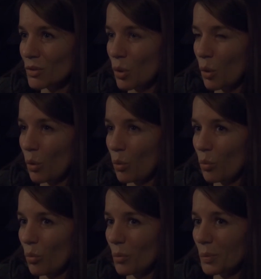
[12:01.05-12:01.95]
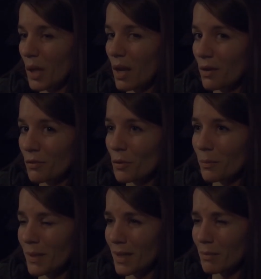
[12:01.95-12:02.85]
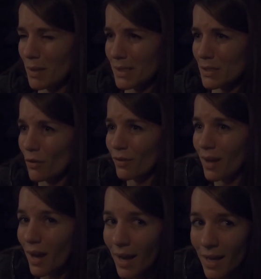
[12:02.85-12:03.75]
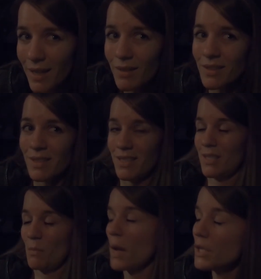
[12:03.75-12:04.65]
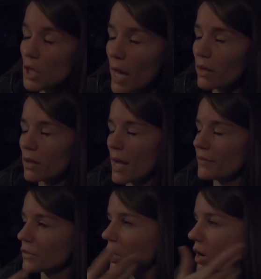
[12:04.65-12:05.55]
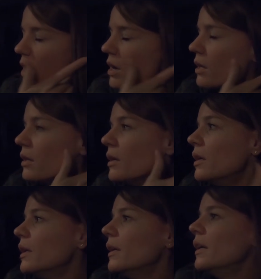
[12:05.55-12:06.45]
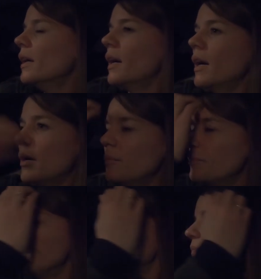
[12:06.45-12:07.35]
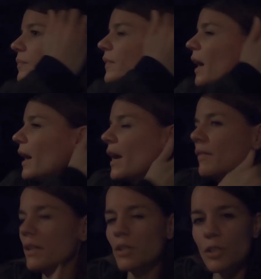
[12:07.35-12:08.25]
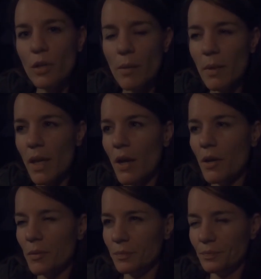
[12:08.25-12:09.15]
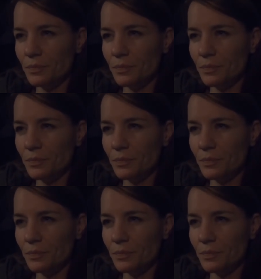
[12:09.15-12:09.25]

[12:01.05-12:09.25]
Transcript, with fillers: so plug for me, myself, and I, because it is my channel after all. Um, yeah, I have an Instagram account.